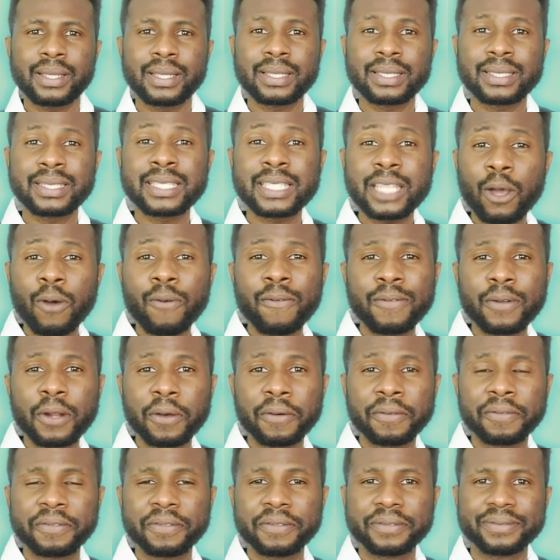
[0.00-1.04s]

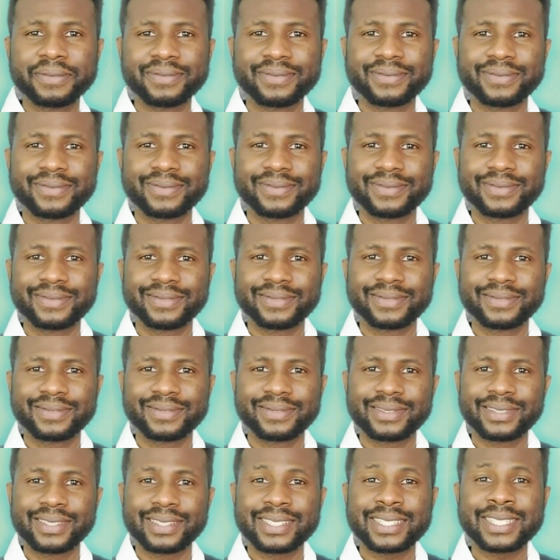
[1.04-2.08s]
Self-love.
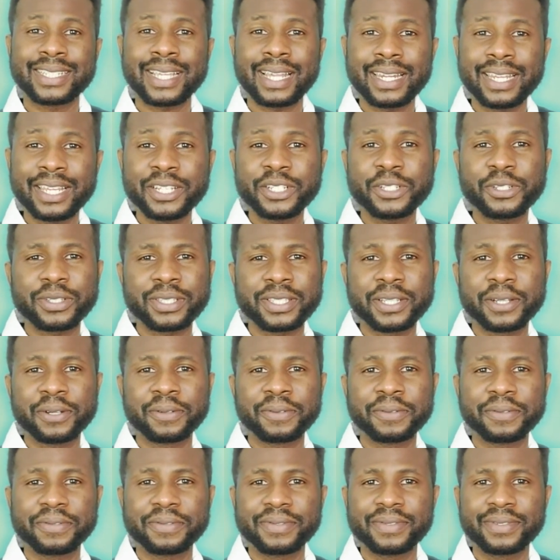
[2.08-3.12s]
Challenge
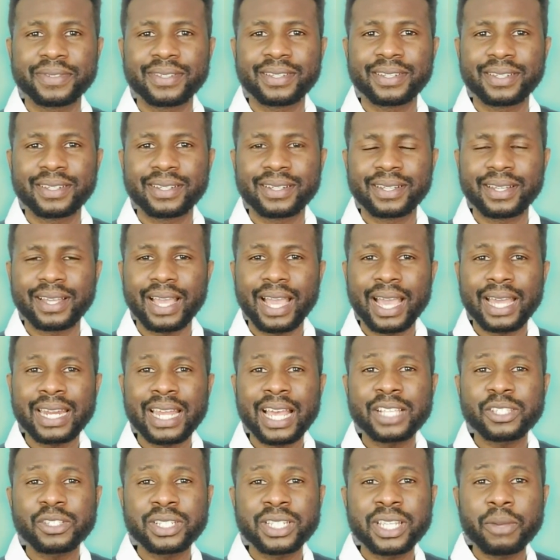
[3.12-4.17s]
yourself and
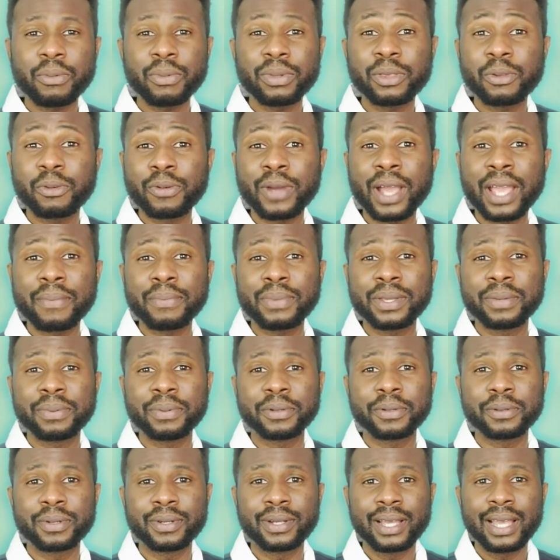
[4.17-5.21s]
associate with the right
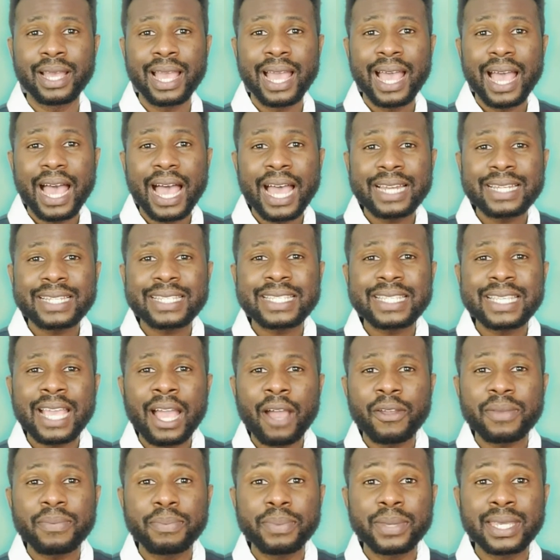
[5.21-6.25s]
people and see how
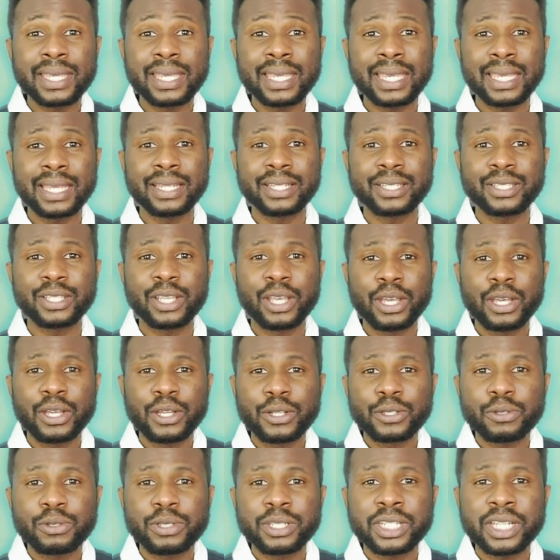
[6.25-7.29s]
it begins
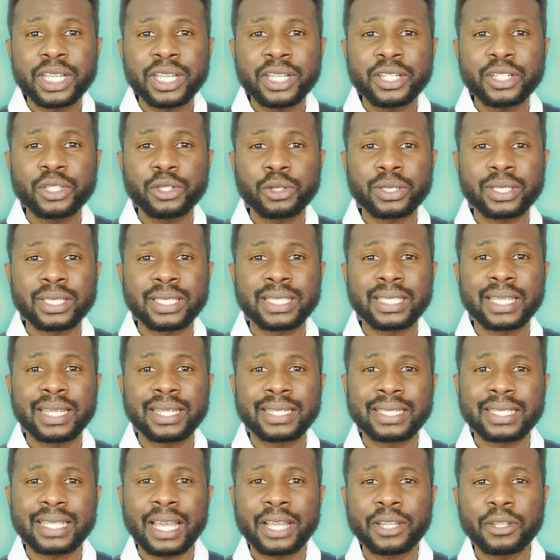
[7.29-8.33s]
to change your
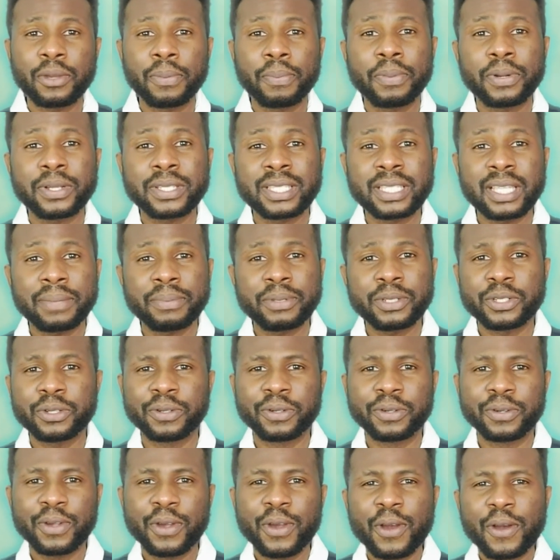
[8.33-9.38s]
sense and your
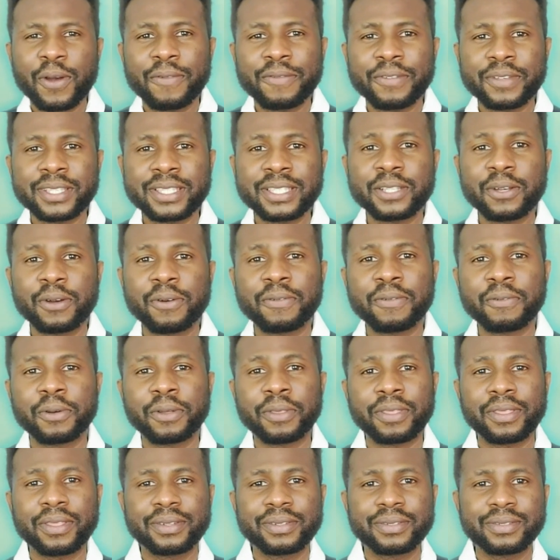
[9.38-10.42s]
perception of your
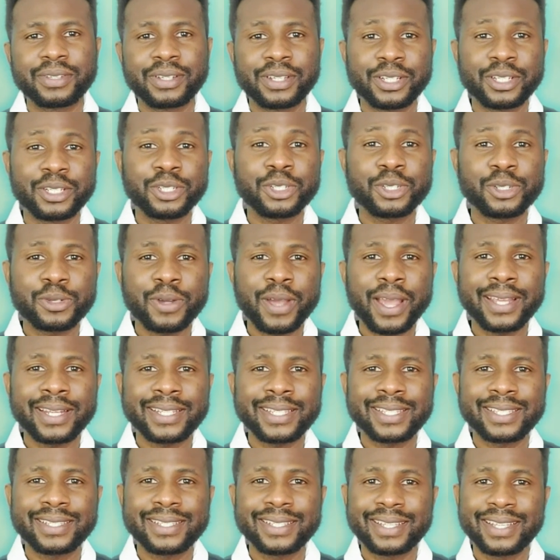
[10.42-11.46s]
self-worth. Try
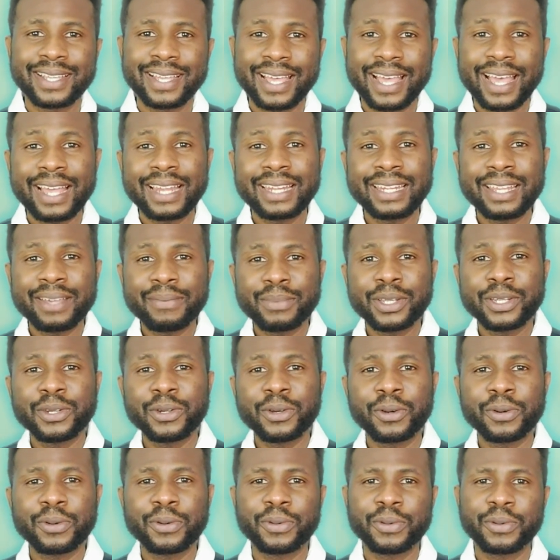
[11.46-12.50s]
it and let me
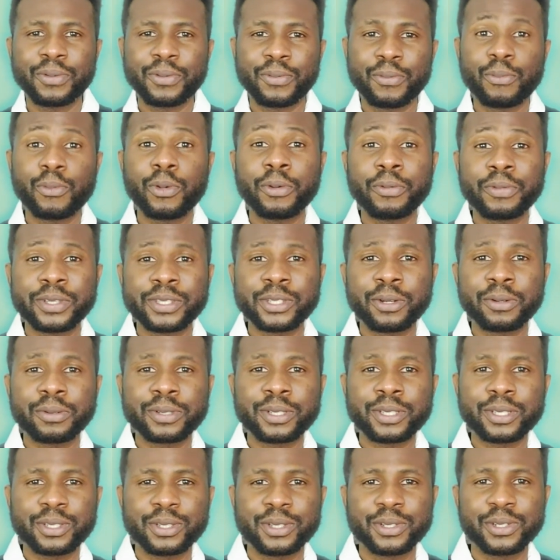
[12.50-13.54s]
know what
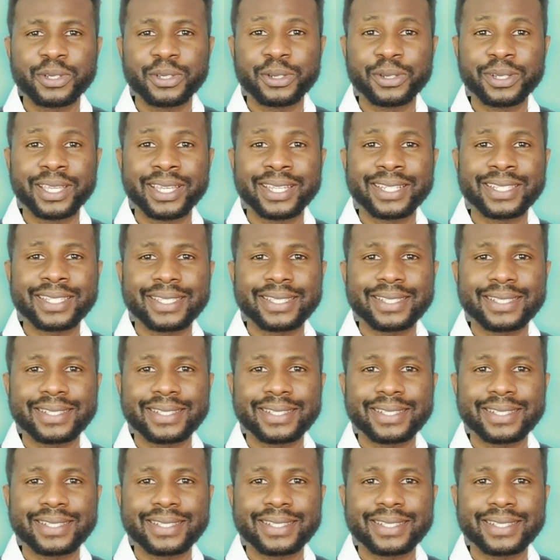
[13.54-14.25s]
results you get.